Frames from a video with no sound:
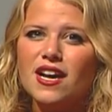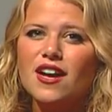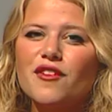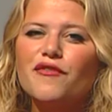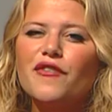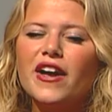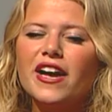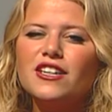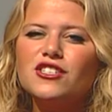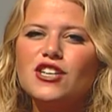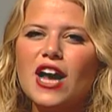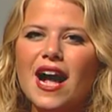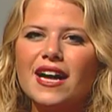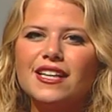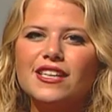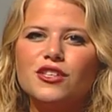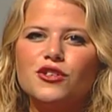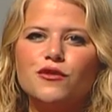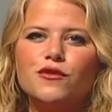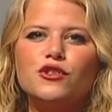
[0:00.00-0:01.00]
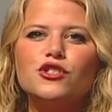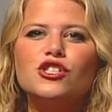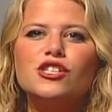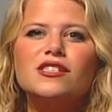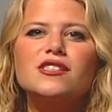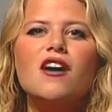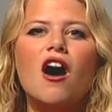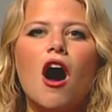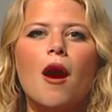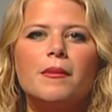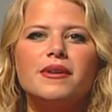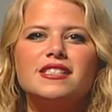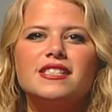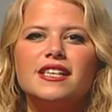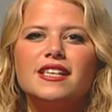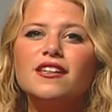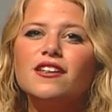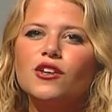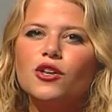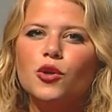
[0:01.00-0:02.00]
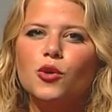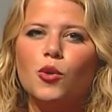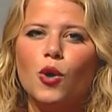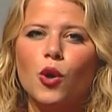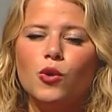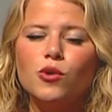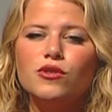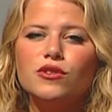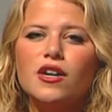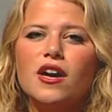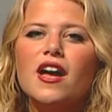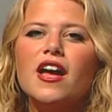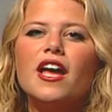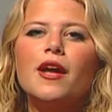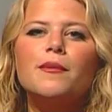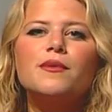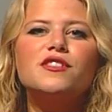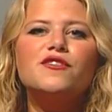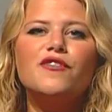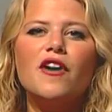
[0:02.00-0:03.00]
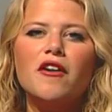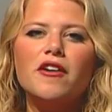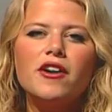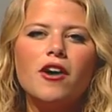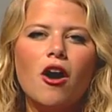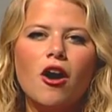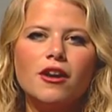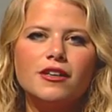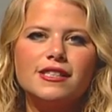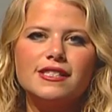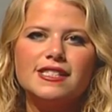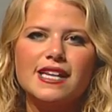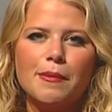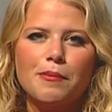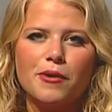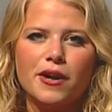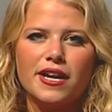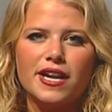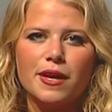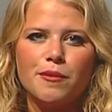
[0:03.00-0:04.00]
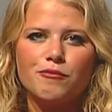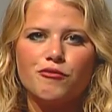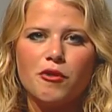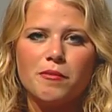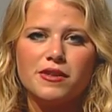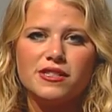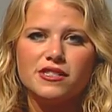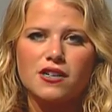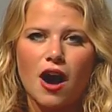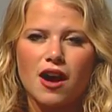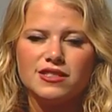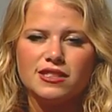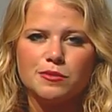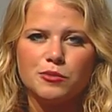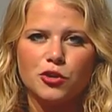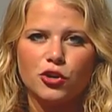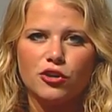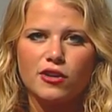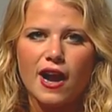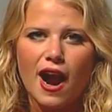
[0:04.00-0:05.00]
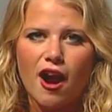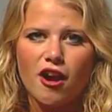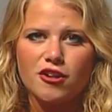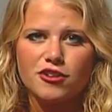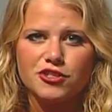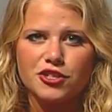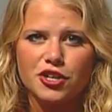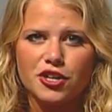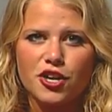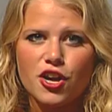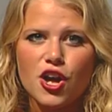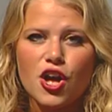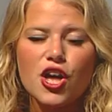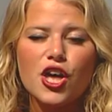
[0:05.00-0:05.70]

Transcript: Fan Jackie Uvages commented, quote, It was very hard to separate him from his Gossip Girl character.